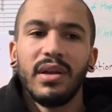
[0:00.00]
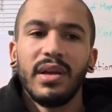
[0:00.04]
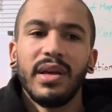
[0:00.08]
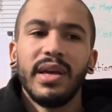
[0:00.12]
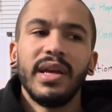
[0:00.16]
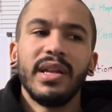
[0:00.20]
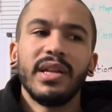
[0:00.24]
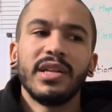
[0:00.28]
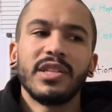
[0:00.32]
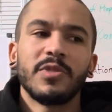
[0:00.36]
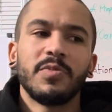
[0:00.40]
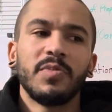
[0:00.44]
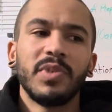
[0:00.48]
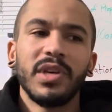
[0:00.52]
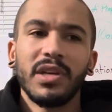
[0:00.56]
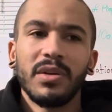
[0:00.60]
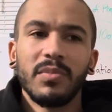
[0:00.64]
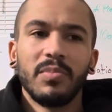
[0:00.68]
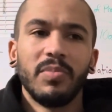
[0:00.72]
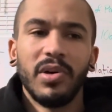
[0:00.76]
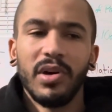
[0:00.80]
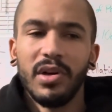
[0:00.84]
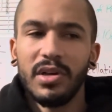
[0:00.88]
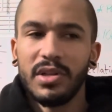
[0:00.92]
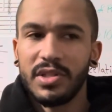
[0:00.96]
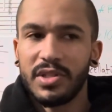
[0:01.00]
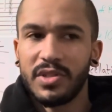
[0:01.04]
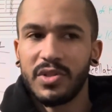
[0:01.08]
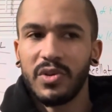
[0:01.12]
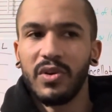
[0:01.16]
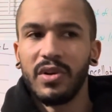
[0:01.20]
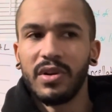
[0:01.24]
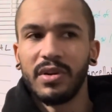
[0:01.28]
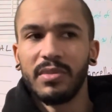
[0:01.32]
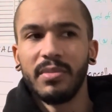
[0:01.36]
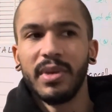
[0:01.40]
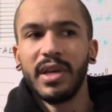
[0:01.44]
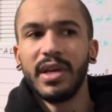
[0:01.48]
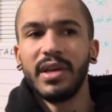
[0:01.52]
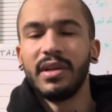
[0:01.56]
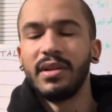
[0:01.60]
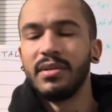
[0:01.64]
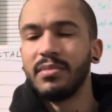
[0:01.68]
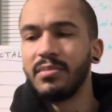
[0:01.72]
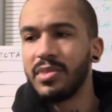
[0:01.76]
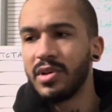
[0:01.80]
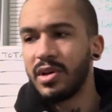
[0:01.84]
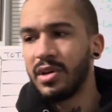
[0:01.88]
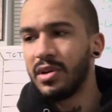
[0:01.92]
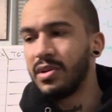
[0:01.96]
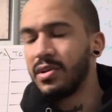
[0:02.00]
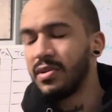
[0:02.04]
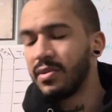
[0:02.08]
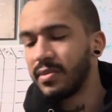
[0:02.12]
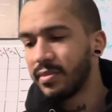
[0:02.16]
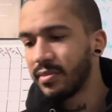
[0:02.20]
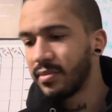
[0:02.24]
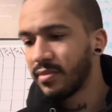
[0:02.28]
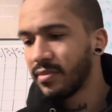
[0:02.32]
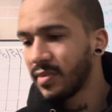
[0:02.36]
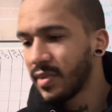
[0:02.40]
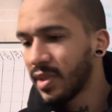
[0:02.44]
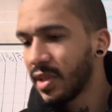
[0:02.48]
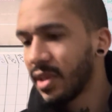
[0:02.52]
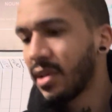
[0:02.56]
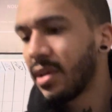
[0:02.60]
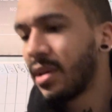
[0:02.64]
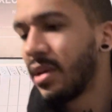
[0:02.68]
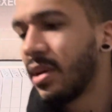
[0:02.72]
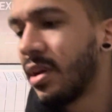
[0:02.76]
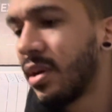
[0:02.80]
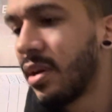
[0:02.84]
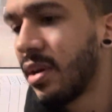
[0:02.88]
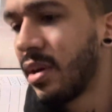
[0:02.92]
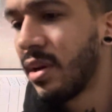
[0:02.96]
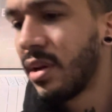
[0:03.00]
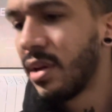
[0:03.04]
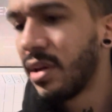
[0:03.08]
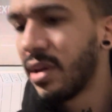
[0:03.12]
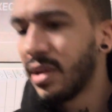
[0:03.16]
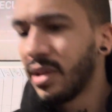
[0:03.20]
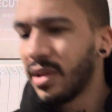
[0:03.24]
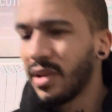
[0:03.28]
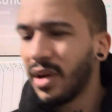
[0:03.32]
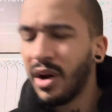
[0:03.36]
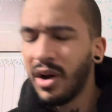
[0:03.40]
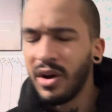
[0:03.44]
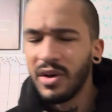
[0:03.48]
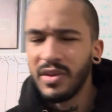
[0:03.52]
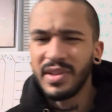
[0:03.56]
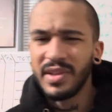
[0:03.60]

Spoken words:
And it's being pushed on men, bro. All